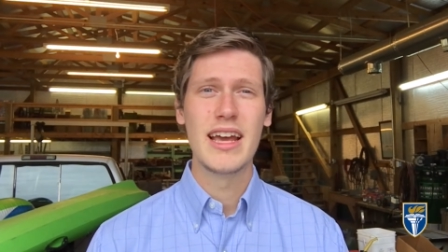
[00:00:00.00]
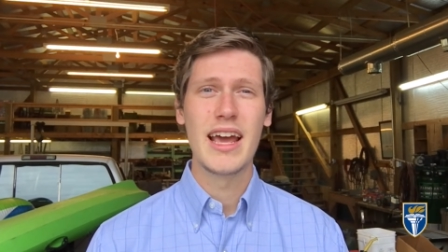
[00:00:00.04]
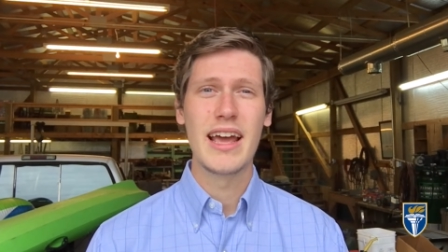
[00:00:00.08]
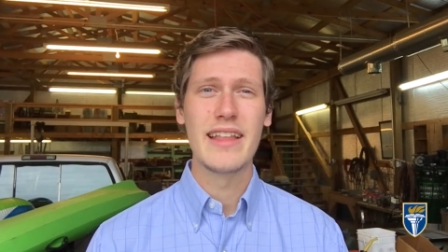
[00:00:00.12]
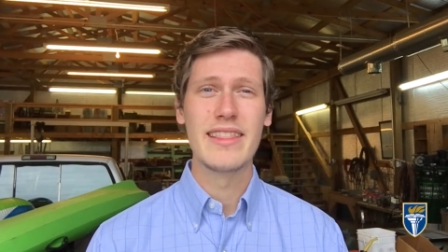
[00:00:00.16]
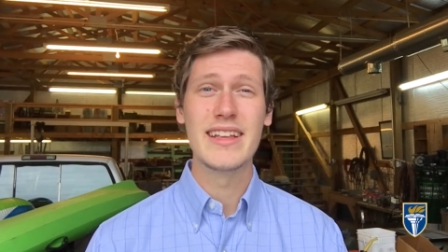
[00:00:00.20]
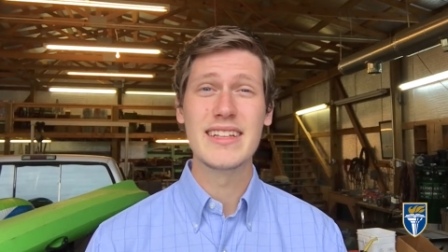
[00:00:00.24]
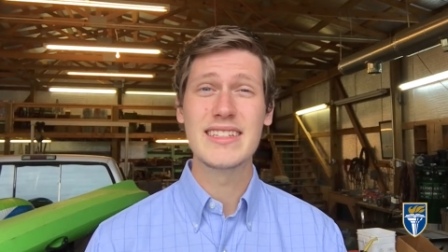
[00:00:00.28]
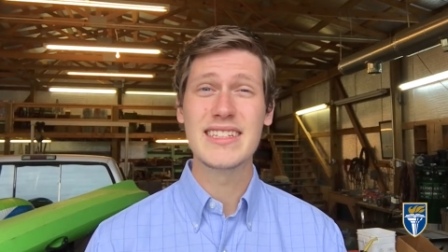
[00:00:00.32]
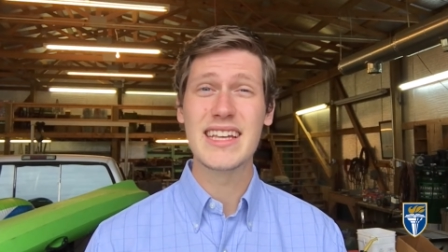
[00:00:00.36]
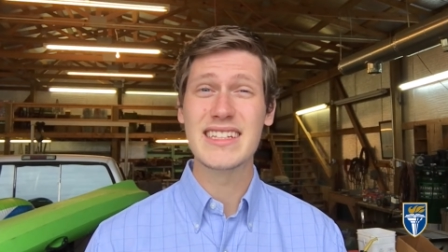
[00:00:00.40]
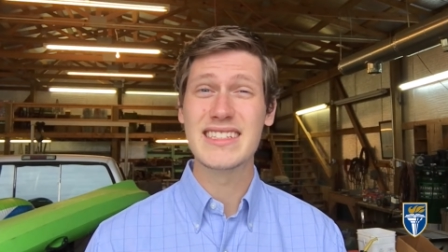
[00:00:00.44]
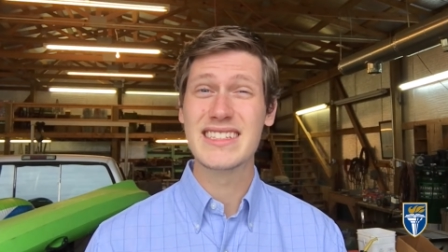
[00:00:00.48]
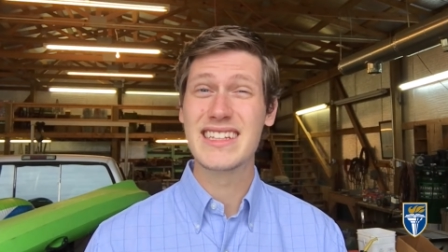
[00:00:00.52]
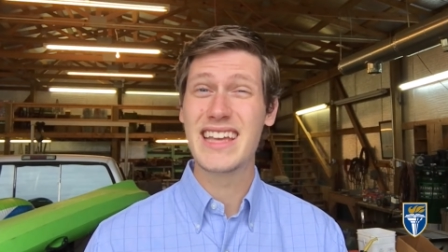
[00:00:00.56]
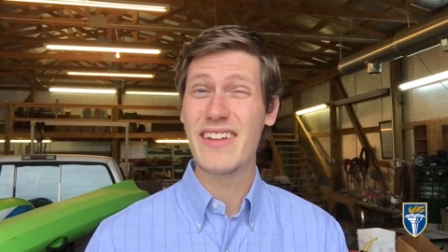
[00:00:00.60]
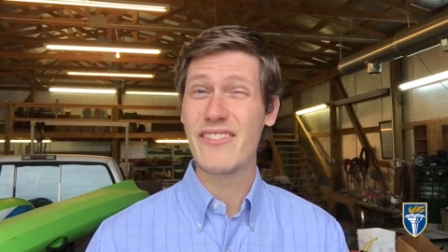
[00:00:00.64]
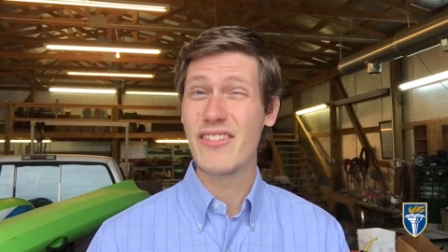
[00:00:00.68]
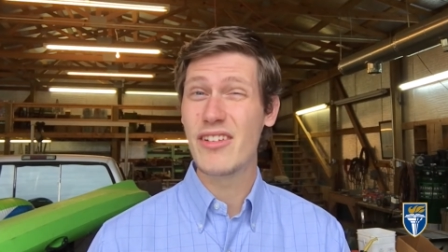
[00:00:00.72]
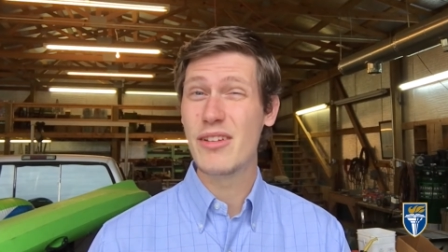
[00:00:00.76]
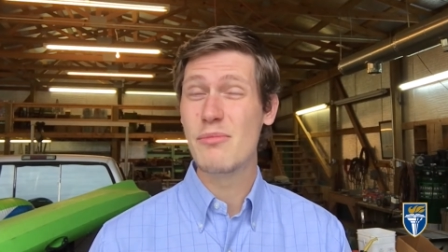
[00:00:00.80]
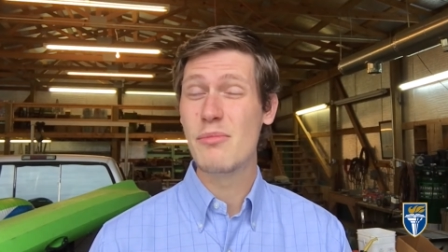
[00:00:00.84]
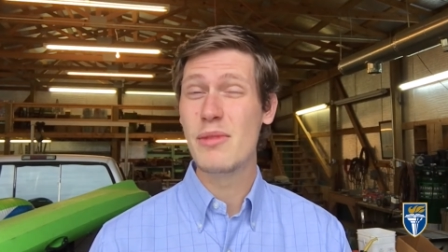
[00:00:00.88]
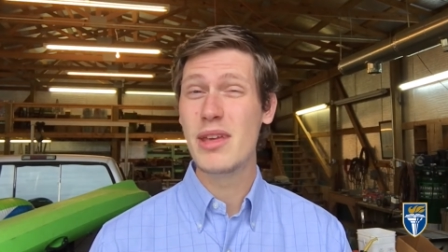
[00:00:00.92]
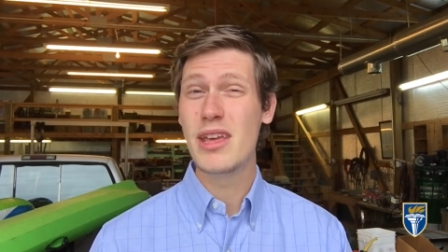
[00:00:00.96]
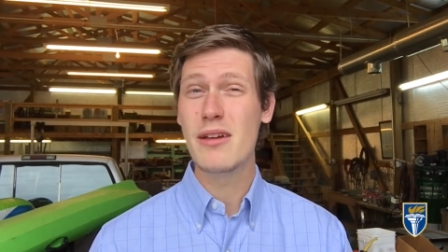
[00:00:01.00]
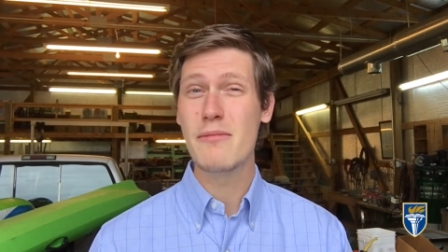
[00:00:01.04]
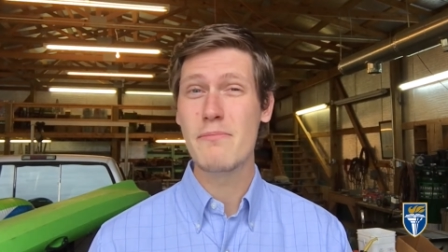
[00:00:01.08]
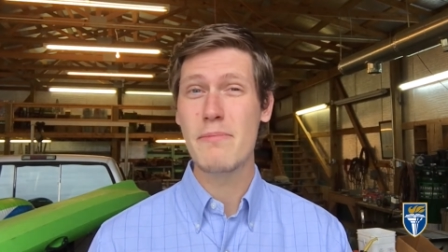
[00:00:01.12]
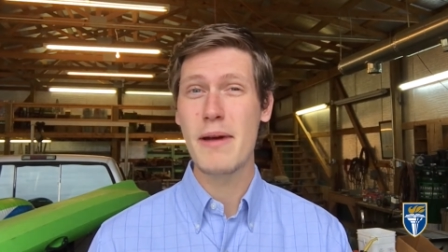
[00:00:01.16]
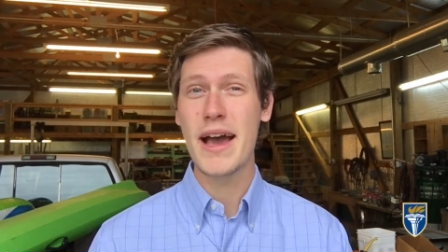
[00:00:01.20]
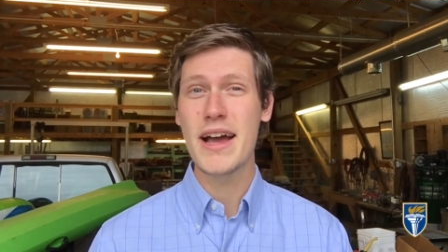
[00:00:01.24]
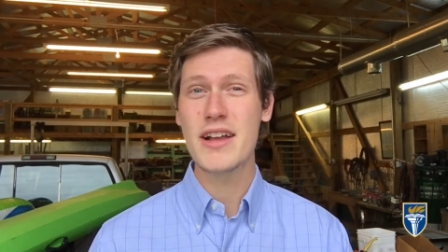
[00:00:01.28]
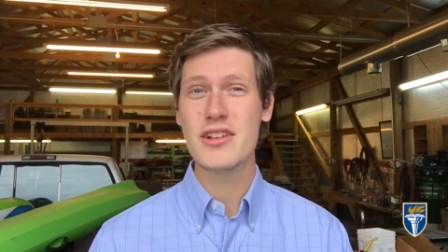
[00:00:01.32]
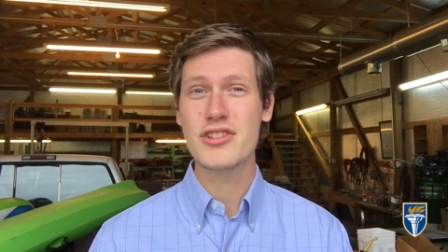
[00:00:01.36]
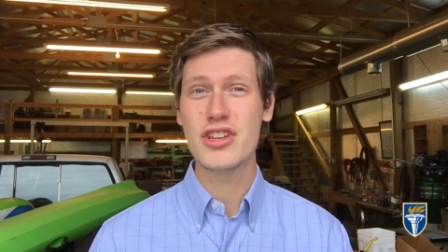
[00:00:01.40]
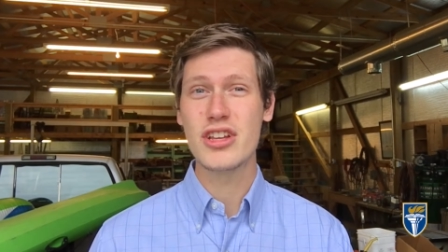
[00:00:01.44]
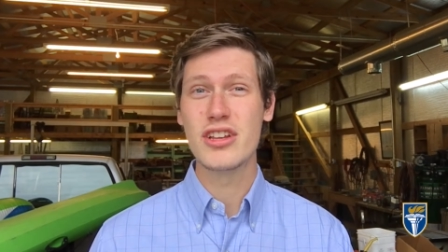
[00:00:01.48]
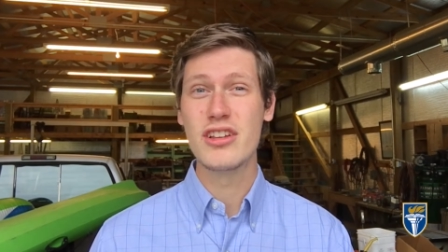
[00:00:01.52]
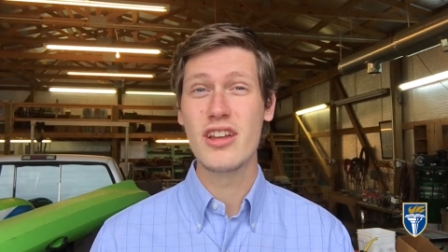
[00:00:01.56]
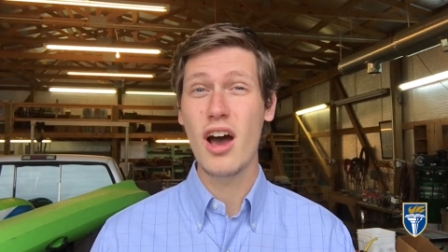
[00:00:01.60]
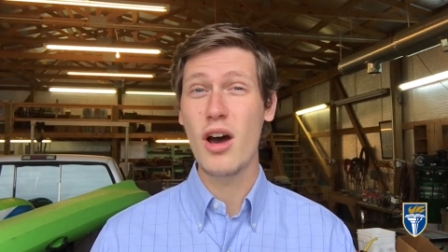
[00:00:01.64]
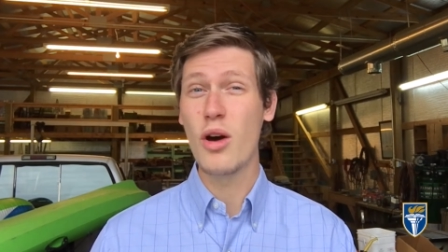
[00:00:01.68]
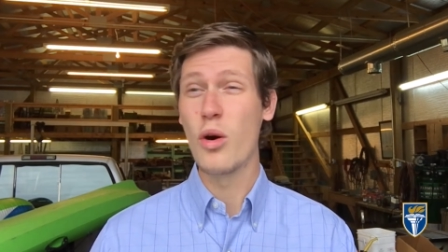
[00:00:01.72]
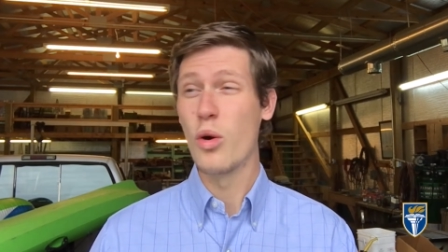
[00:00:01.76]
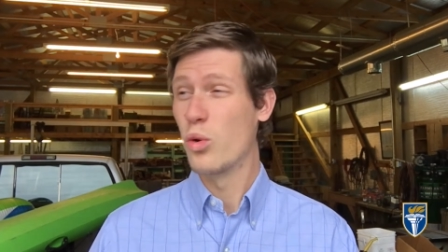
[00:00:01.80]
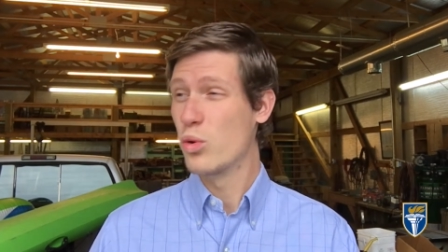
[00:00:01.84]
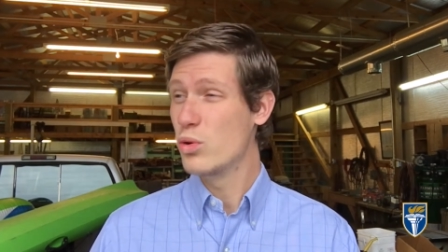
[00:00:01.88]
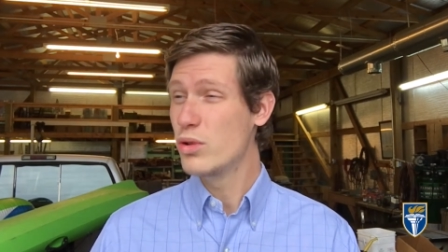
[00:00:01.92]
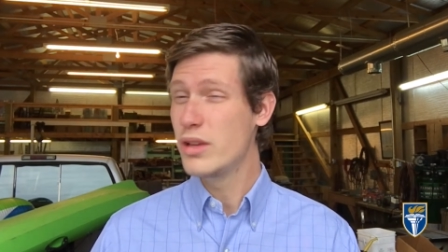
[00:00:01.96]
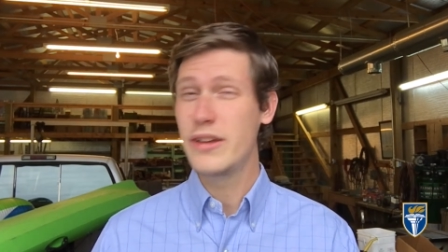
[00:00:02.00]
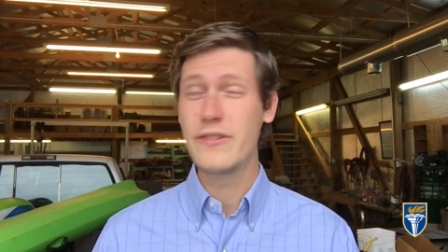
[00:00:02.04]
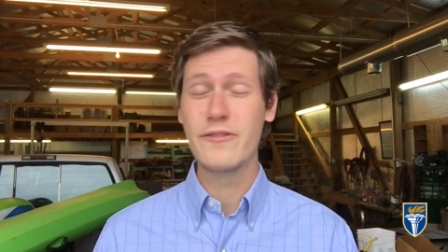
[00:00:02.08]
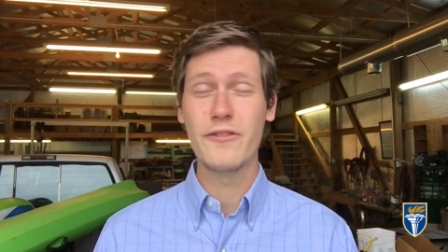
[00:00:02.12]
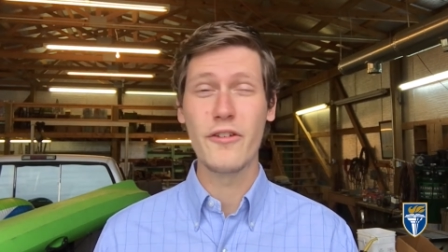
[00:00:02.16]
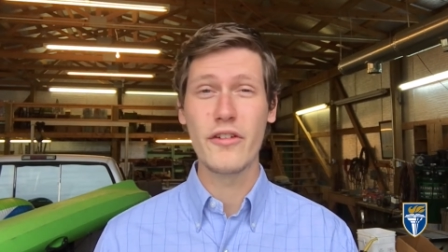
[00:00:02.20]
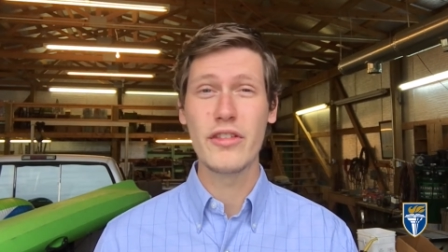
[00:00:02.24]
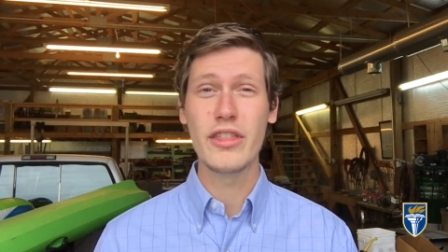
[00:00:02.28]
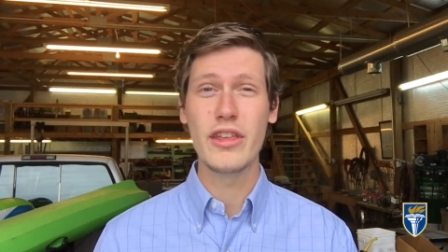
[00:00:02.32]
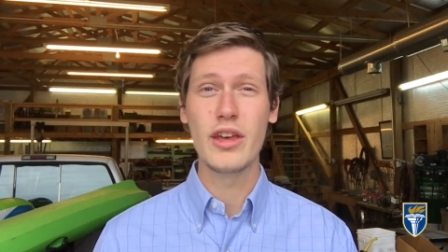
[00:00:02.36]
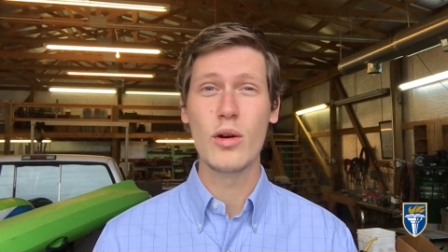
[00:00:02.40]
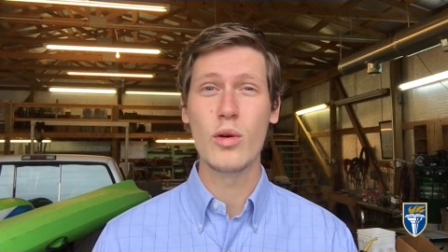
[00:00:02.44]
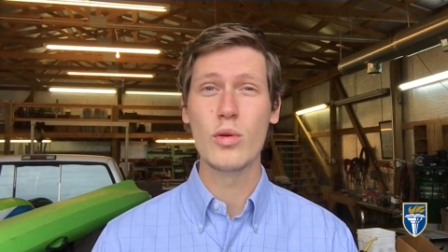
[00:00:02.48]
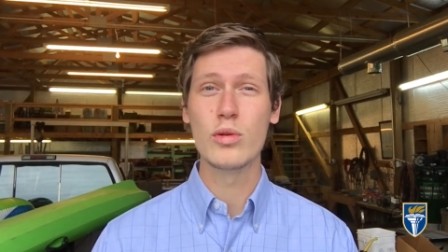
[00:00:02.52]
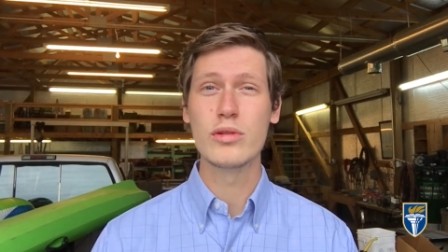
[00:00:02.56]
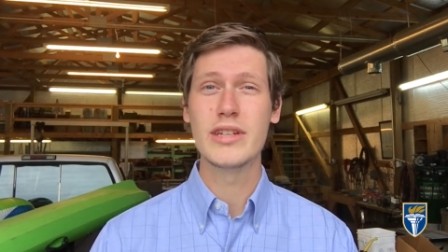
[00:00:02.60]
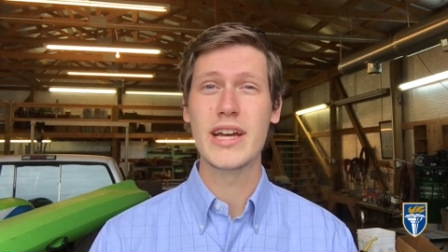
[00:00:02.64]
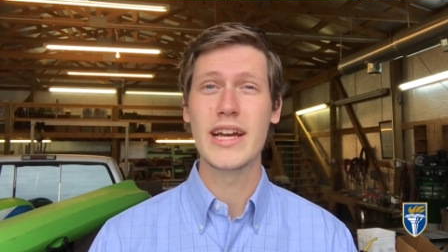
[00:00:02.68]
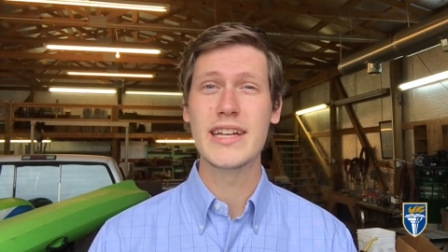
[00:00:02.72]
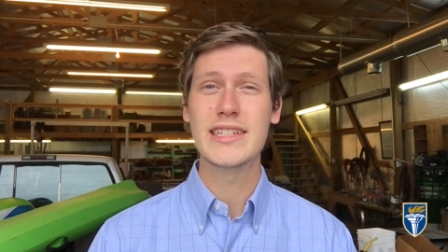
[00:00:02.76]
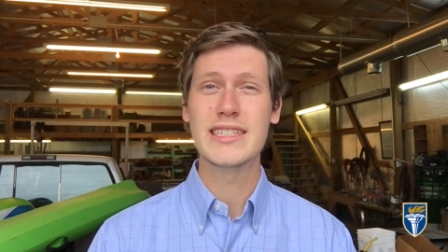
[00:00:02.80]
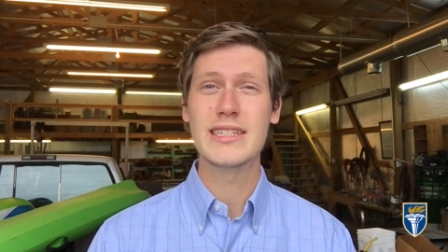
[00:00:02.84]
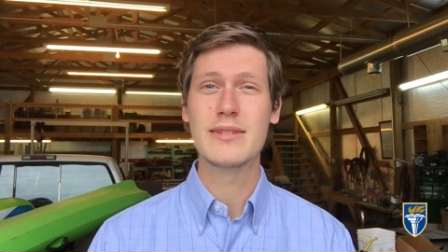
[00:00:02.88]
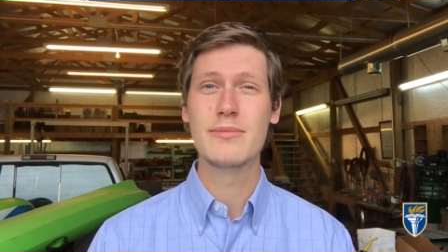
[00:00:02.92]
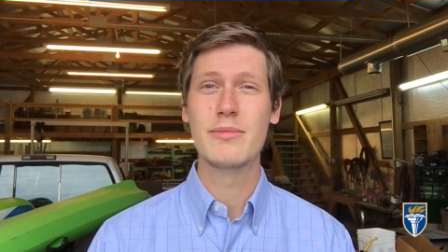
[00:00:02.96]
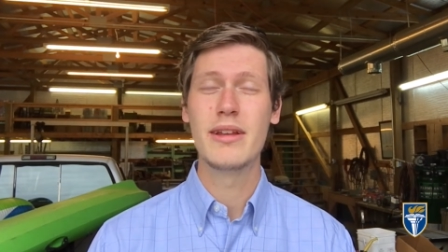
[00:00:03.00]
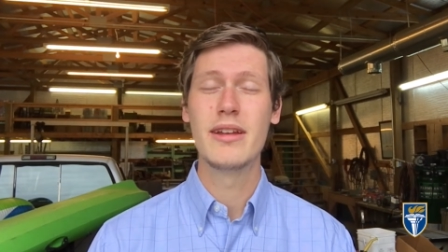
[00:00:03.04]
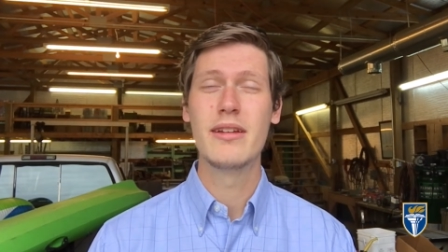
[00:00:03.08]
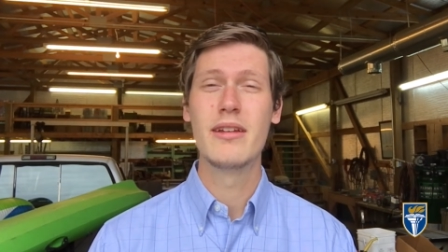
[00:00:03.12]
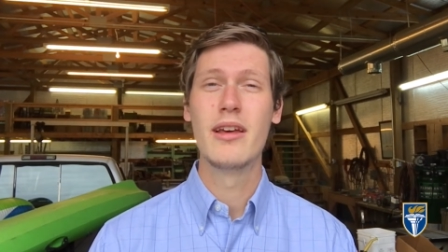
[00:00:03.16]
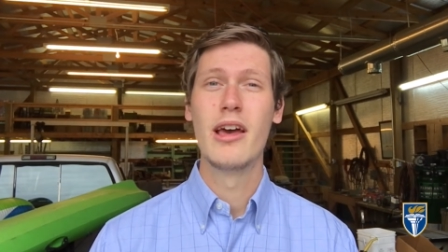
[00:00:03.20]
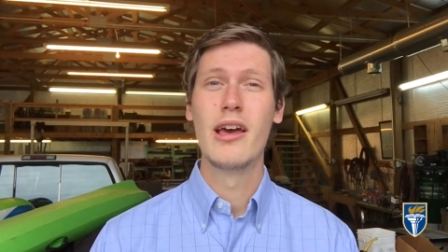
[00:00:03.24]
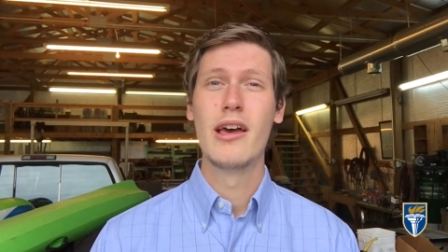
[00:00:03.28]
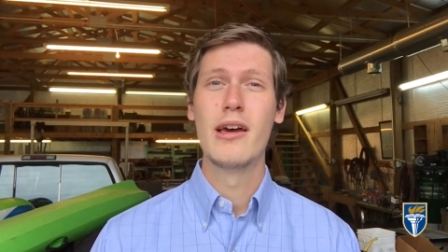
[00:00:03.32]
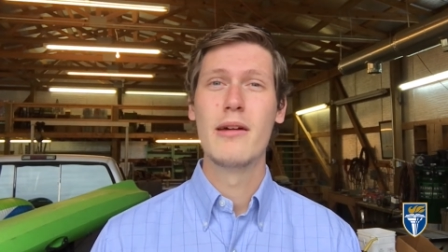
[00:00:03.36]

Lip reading: and this has given me a passion not only for the Old Testament,